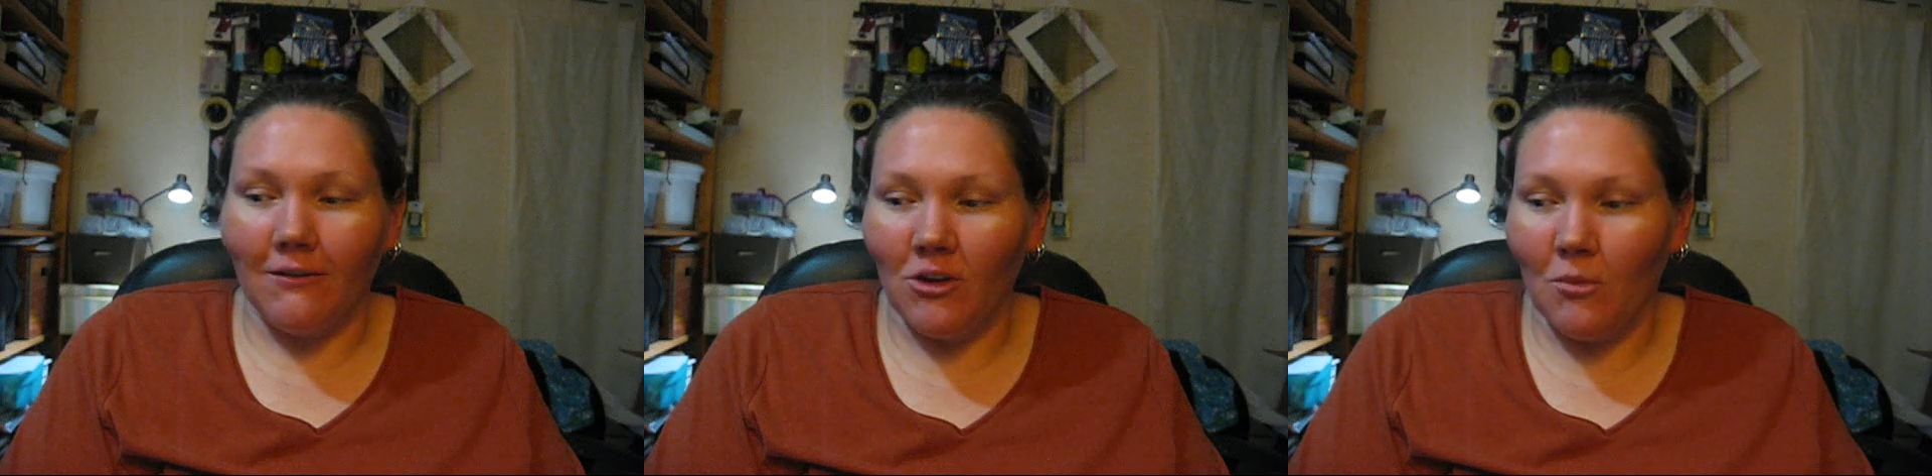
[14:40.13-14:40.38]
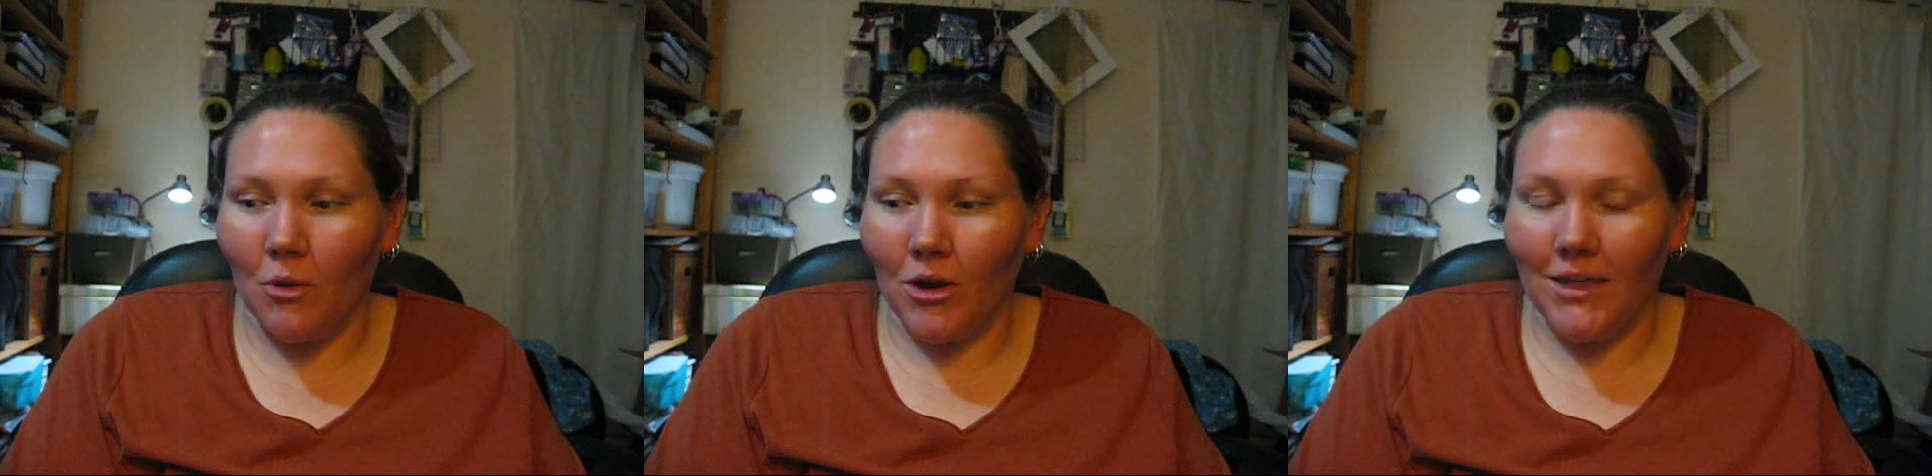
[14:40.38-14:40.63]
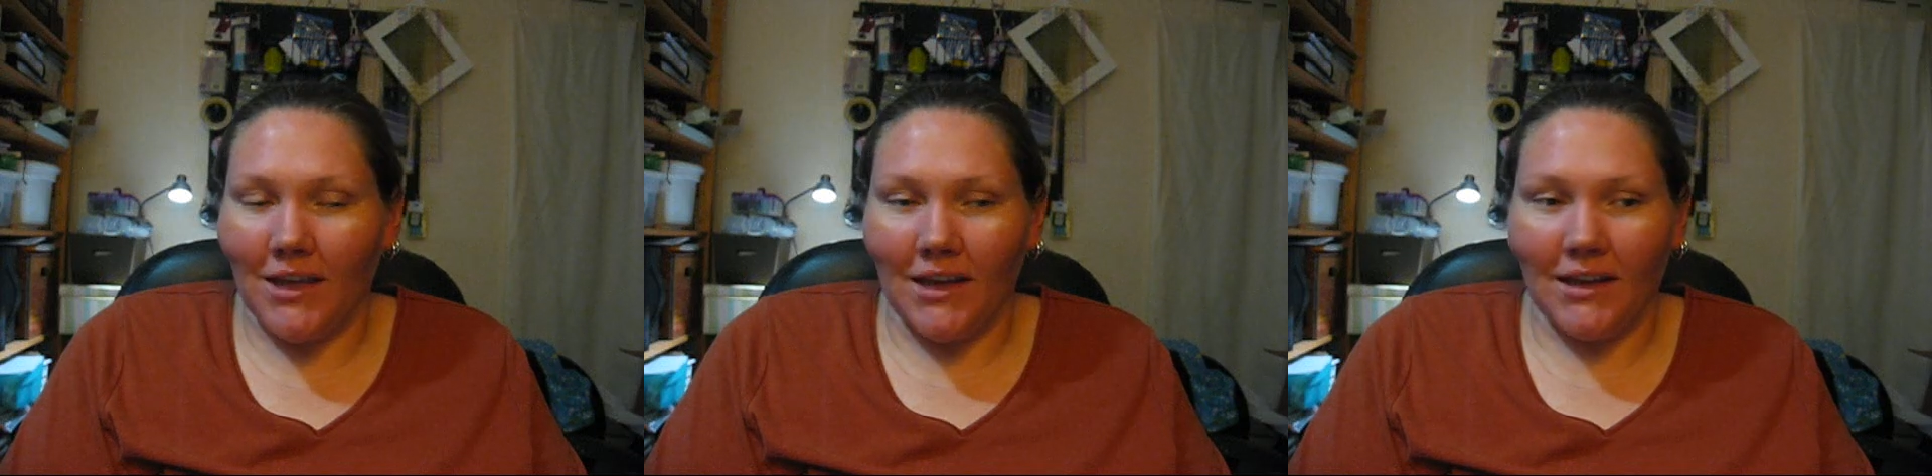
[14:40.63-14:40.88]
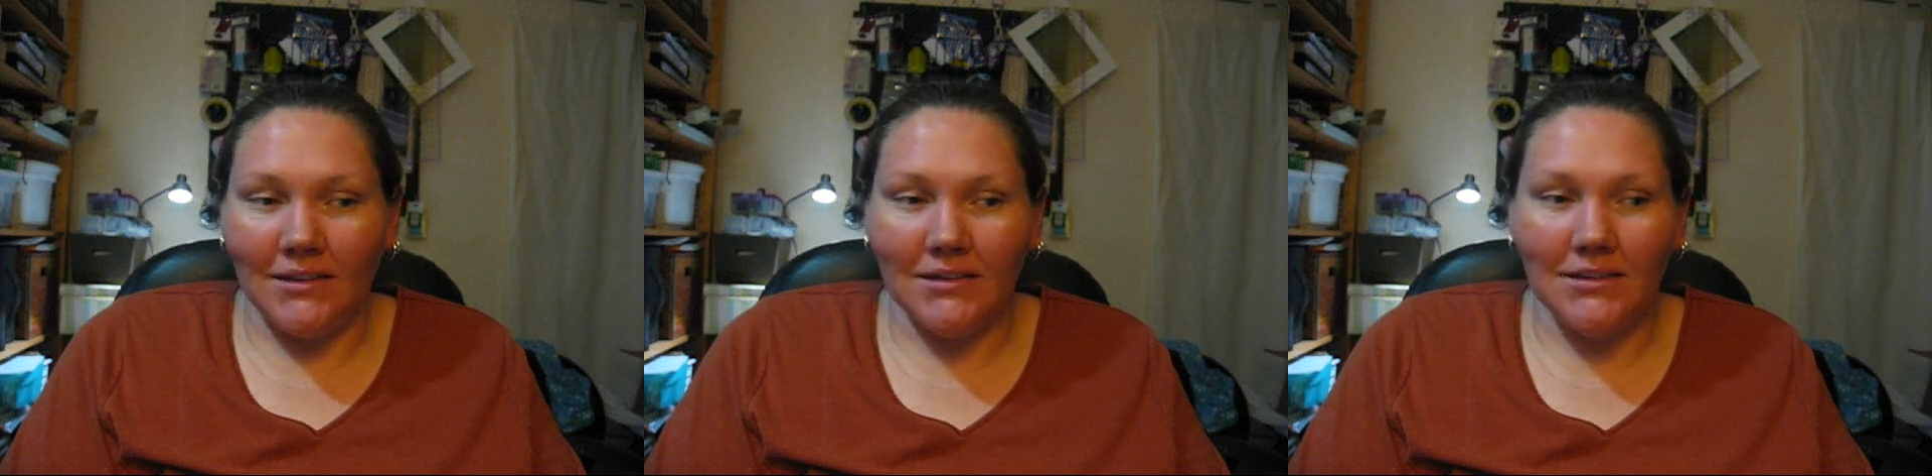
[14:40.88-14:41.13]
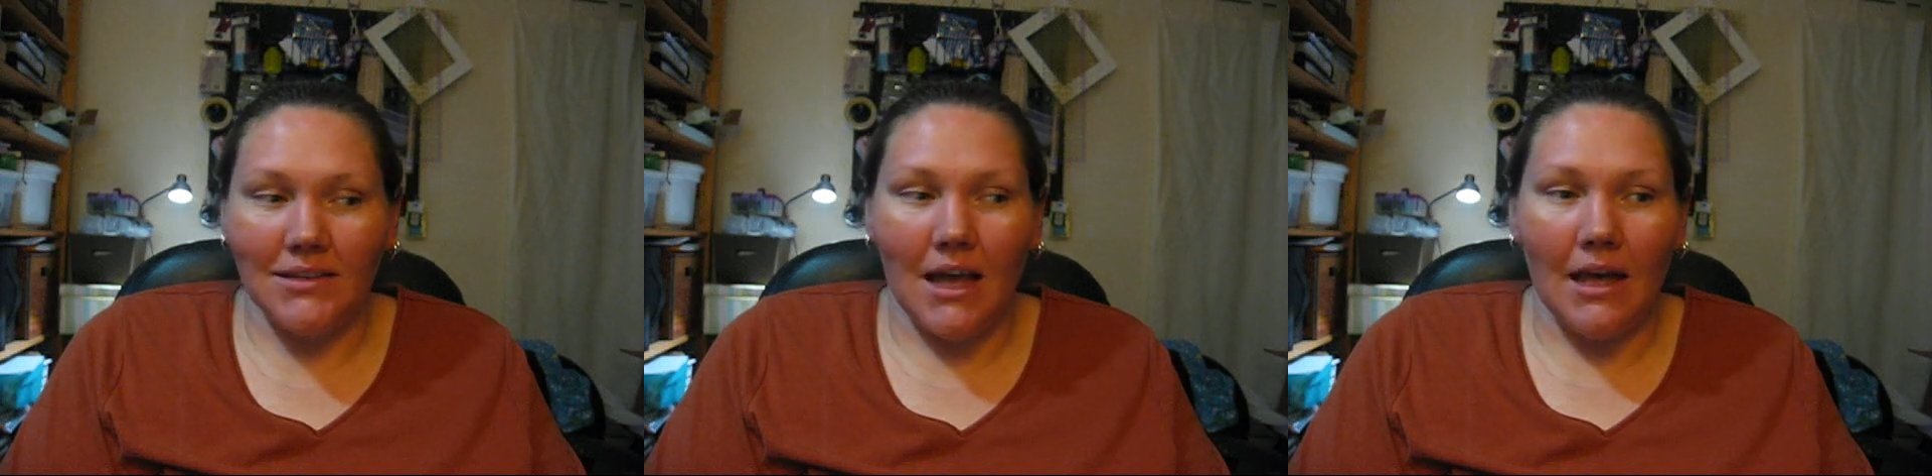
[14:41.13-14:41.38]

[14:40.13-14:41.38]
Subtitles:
a few more things.